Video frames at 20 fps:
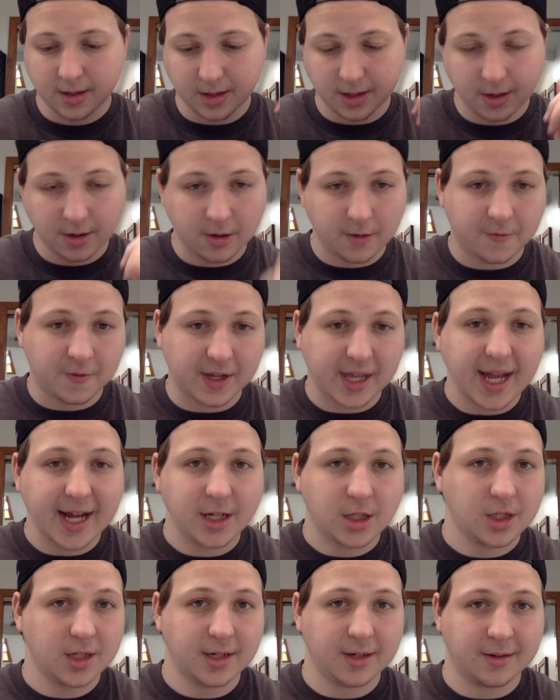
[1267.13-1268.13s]

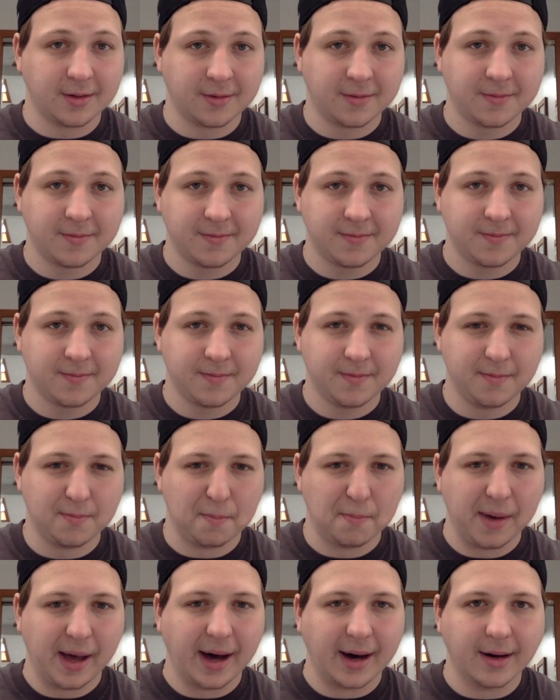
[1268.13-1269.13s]
notification
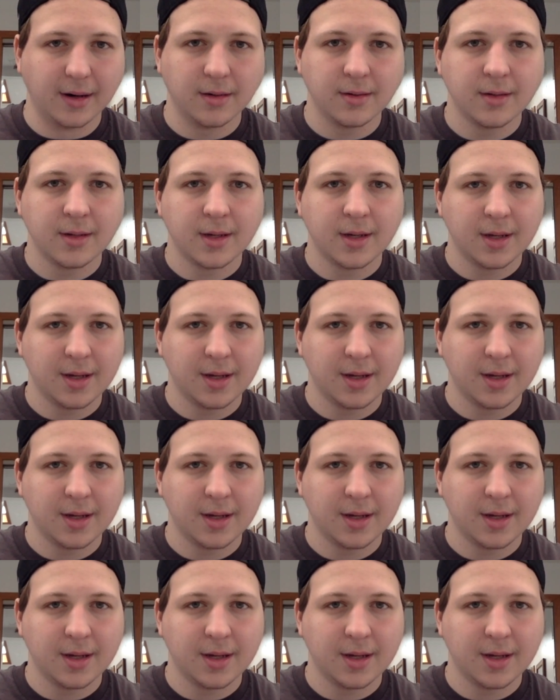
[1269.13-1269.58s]
bell,